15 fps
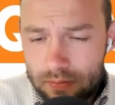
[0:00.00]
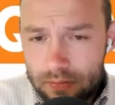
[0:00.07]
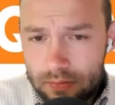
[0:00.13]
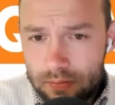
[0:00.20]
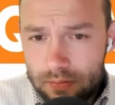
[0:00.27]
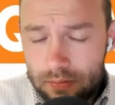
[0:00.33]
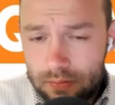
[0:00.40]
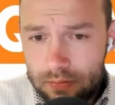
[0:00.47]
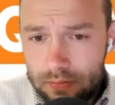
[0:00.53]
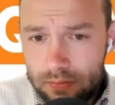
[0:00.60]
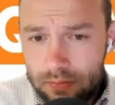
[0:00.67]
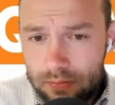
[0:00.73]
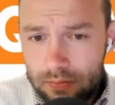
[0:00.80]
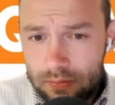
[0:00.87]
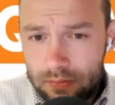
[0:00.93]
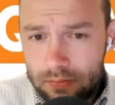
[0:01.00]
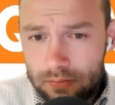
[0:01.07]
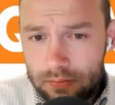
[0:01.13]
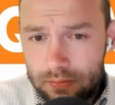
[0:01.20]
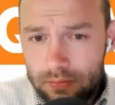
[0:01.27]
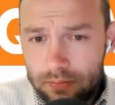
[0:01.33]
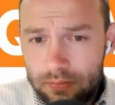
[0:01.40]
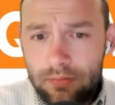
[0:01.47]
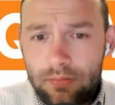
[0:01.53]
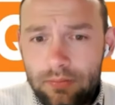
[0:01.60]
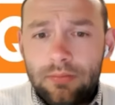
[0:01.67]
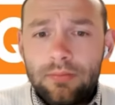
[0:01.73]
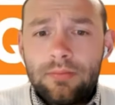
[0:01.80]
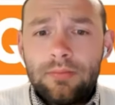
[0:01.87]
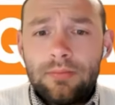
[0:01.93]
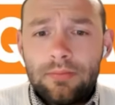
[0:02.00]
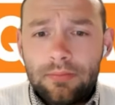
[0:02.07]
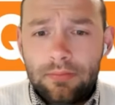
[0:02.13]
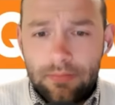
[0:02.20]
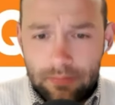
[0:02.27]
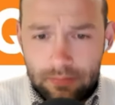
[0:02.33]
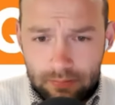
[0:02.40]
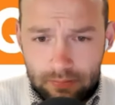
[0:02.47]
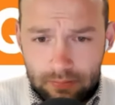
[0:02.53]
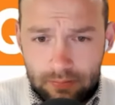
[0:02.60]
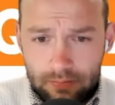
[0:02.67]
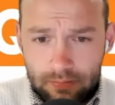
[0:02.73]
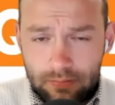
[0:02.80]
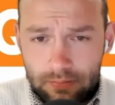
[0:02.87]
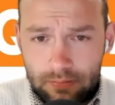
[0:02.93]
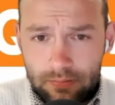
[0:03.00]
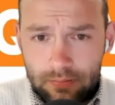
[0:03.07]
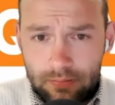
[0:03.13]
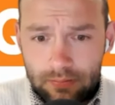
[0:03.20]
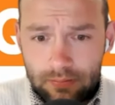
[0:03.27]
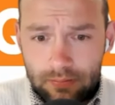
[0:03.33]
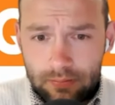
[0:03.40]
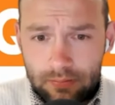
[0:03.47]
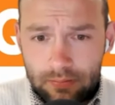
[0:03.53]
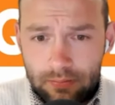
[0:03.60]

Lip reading: The person shown says nothing.